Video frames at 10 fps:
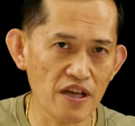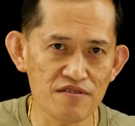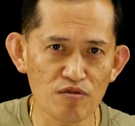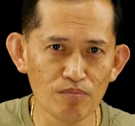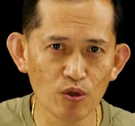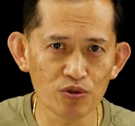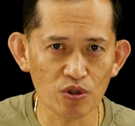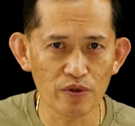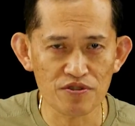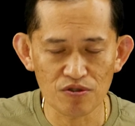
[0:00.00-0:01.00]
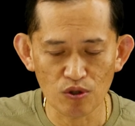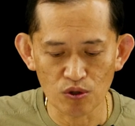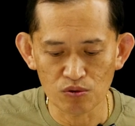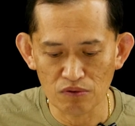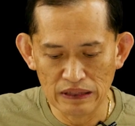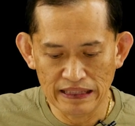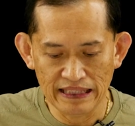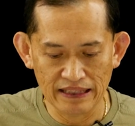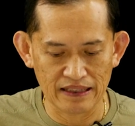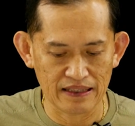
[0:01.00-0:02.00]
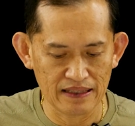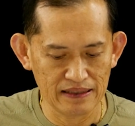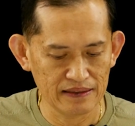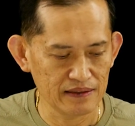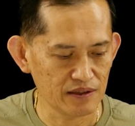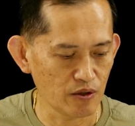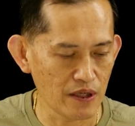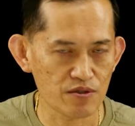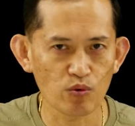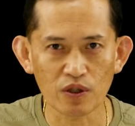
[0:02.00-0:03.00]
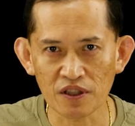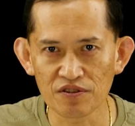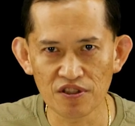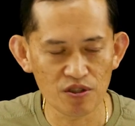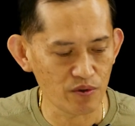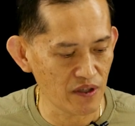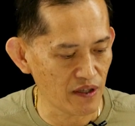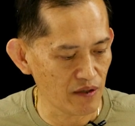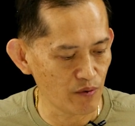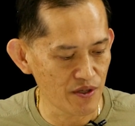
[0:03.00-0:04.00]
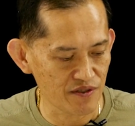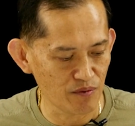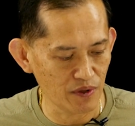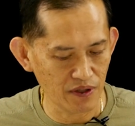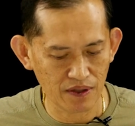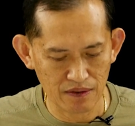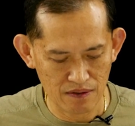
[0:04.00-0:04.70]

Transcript: hasn't moved, so there's no leak. So that's what continued the reassembly.